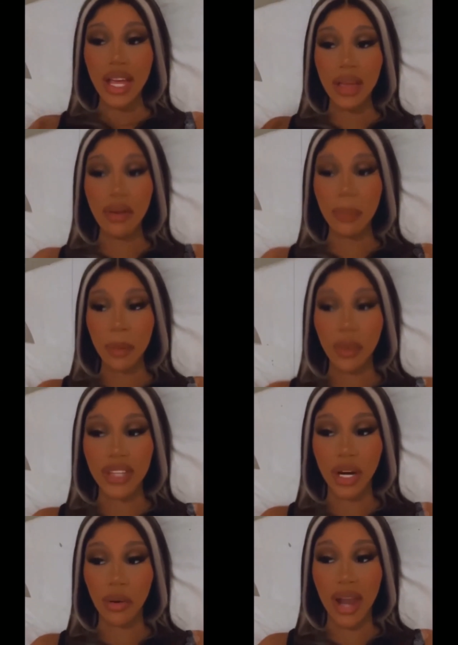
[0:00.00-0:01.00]
even people
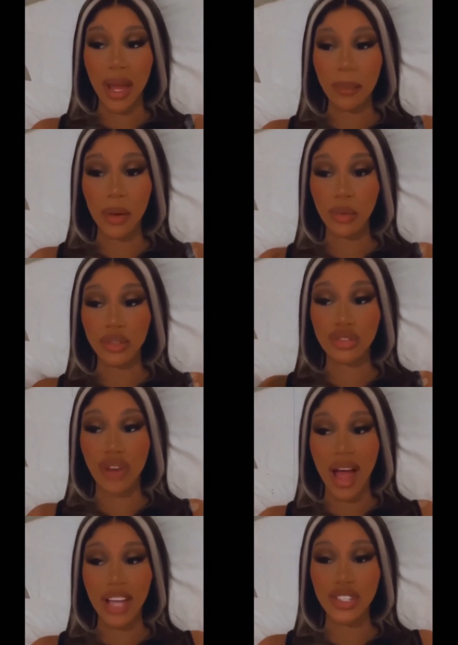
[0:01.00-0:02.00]
that don't like me would
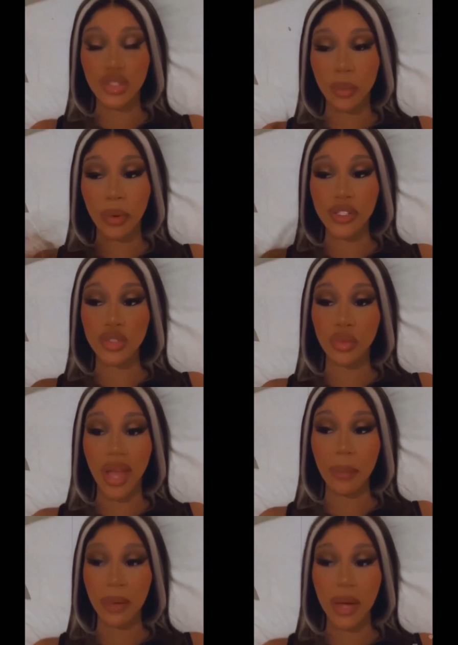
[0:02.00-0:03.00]
try to
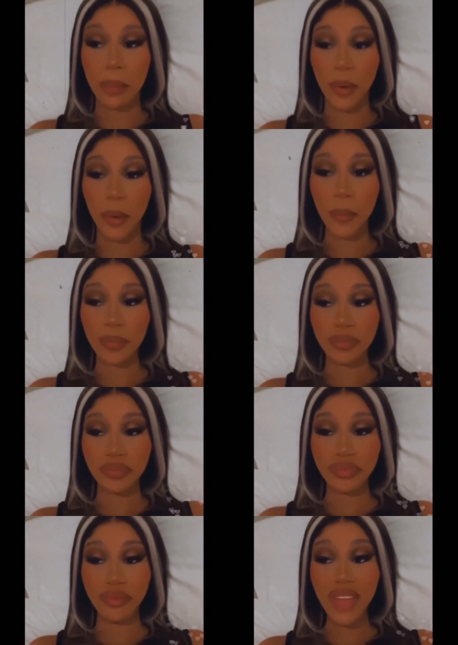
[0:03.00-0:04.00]
persuade people
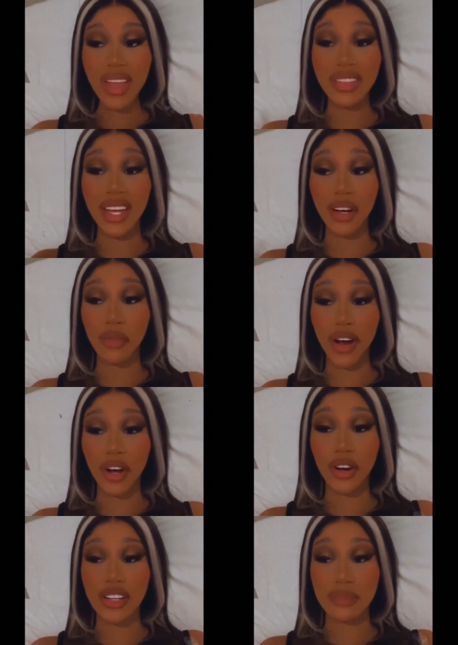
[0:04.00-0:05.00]
that a
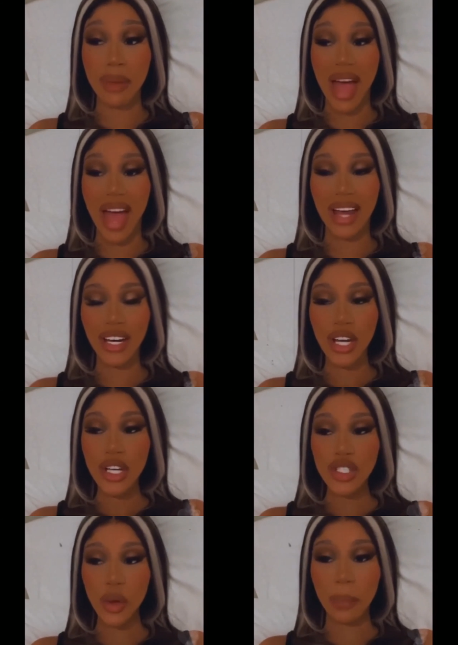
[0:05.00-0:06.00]
record is bad
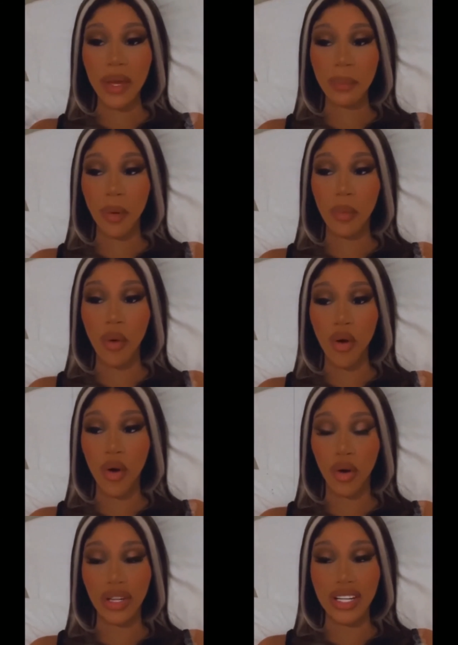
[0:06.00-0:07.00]
so people
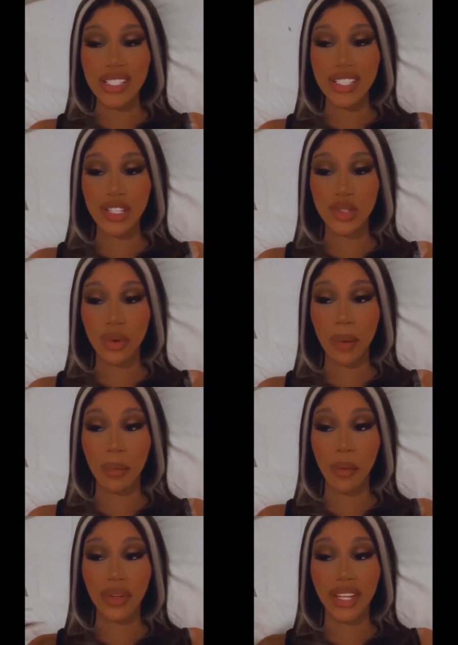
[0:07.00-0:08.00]
won't listen to
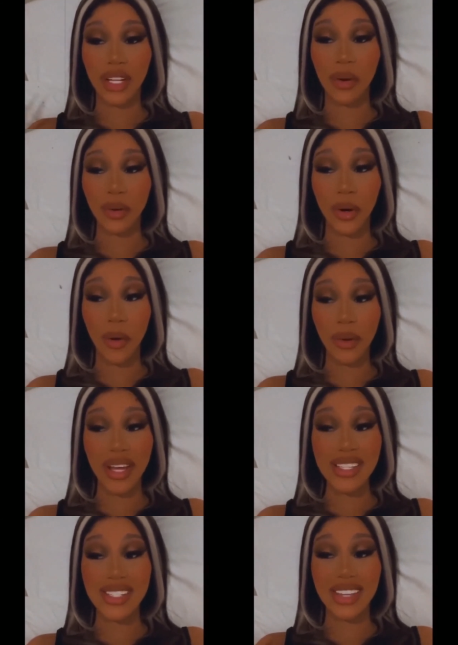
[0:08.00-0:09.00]
it but what they don't know
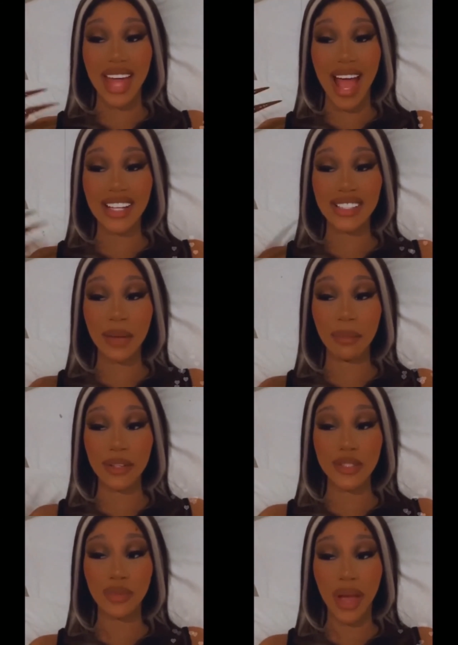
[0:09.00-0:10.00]
is that they actually
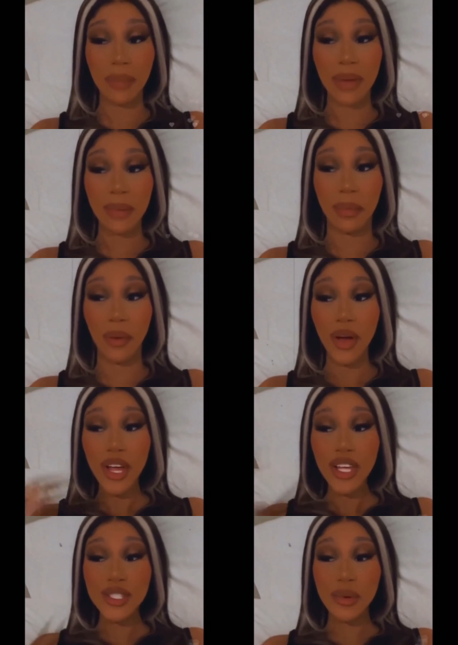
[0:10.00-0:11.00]
persuade people
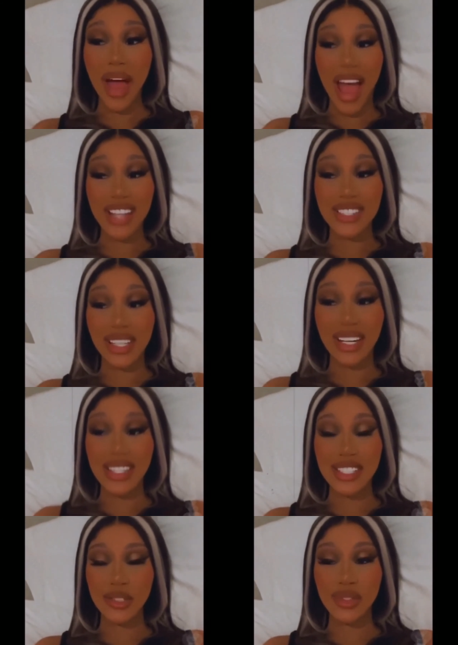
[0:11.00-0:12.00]
to actually
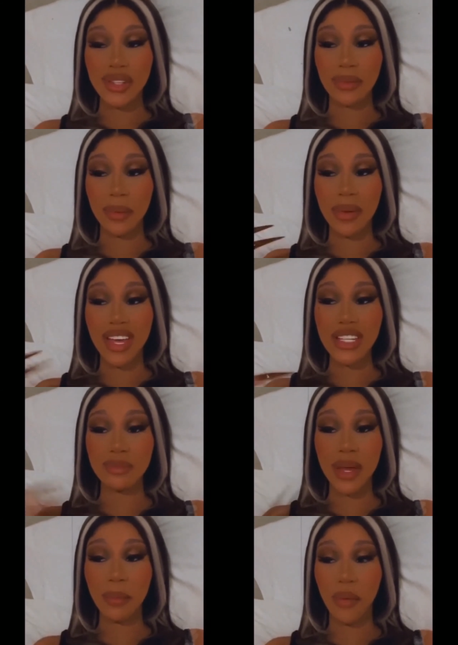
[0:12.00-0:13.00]
listen to something
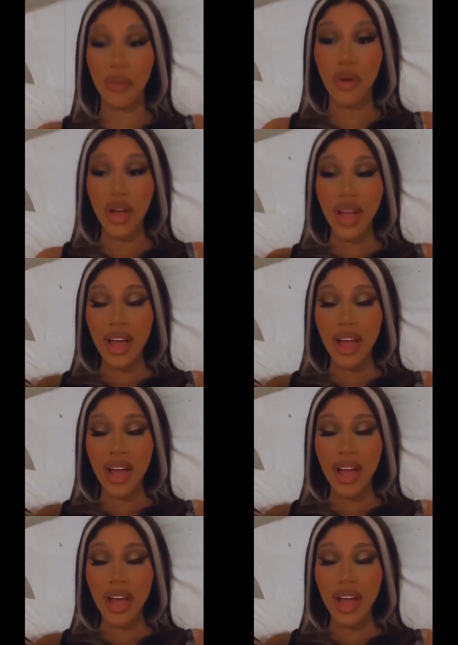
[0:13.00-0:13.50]
because people